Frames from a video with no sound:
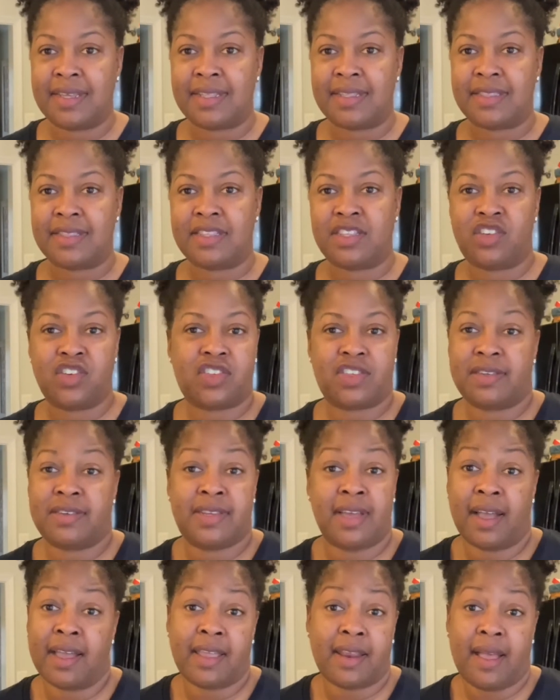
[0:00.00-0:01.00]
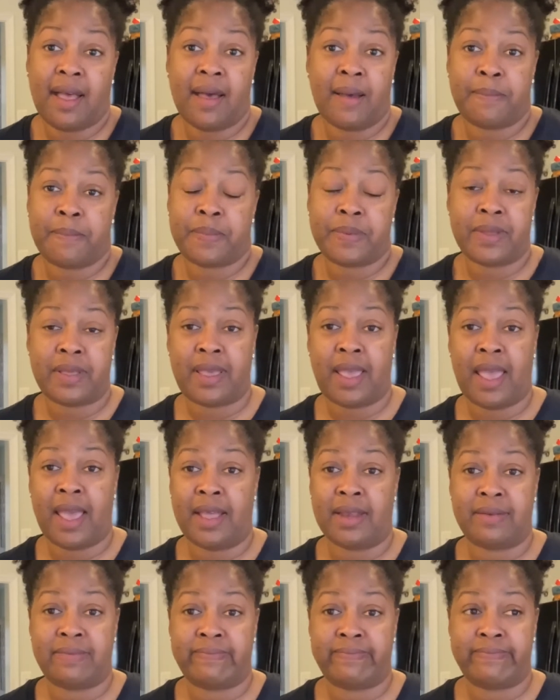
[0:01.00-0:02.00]
just dug it up
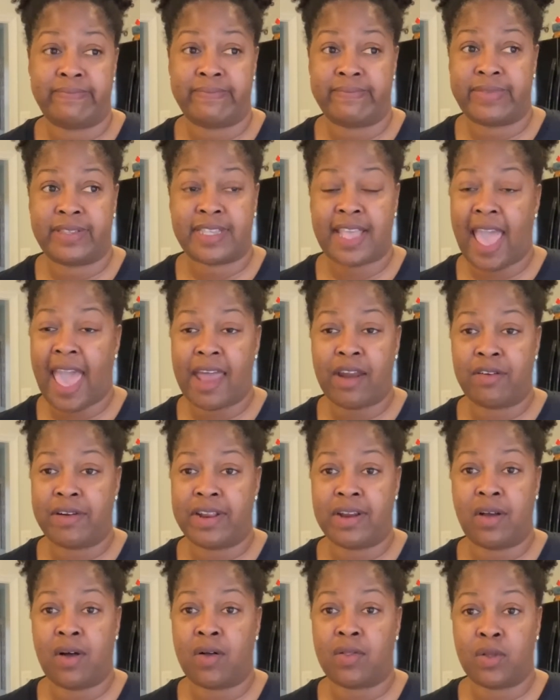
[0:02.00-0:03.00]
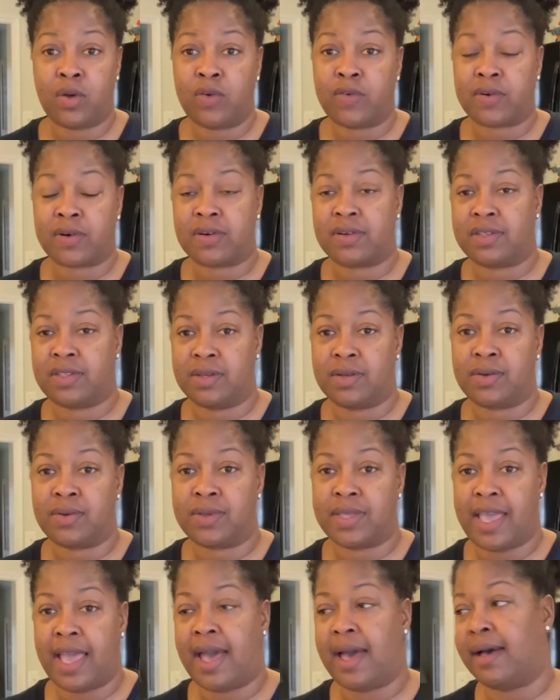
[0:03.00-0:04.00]
and scattered it all over. So
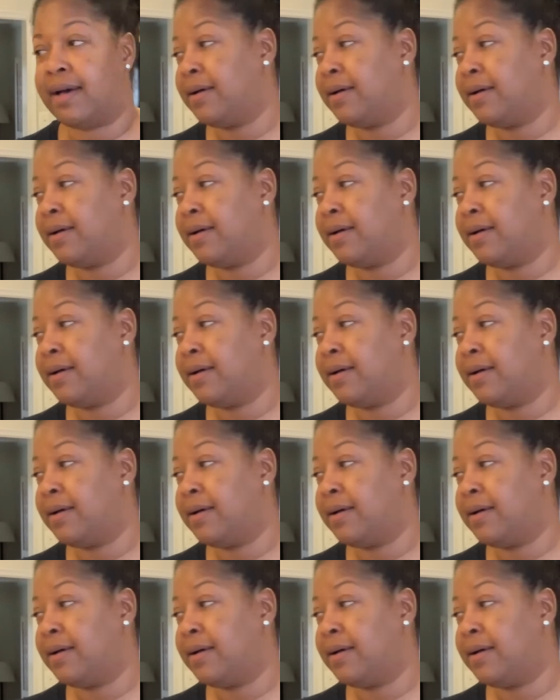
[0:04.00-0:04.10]
yeah,